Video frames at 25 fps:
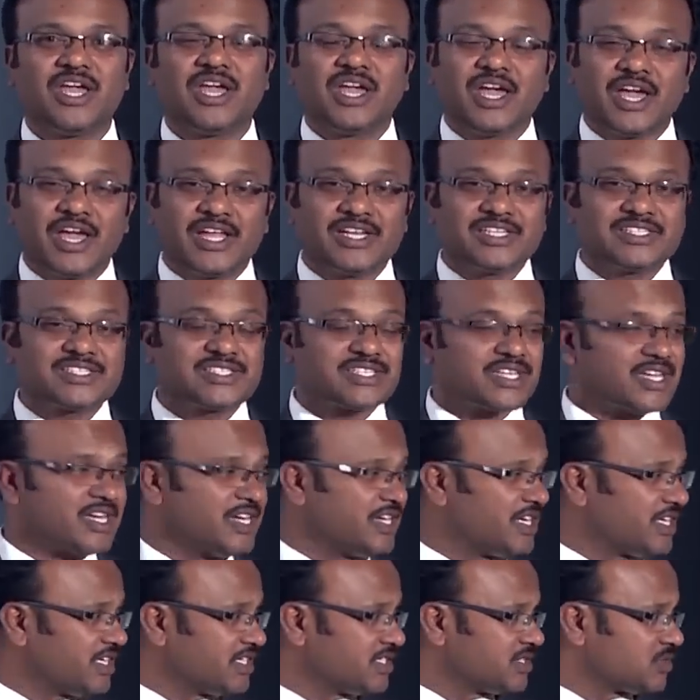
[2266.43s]
Hence
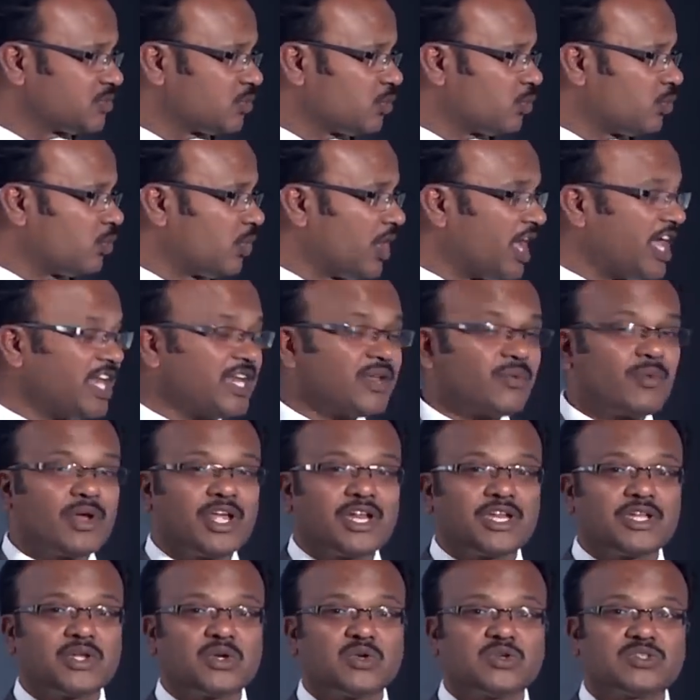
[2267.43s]
it is very,
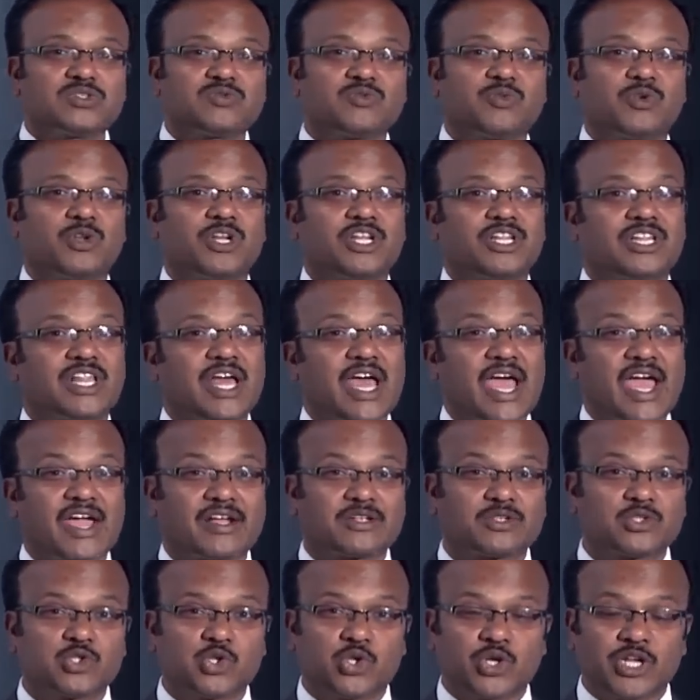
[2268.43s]
very useful in the
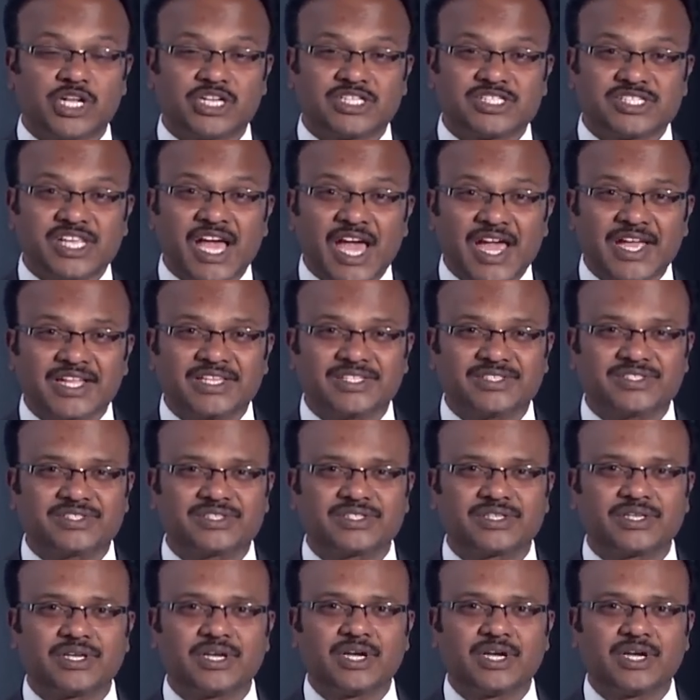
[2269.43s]
actuarial science,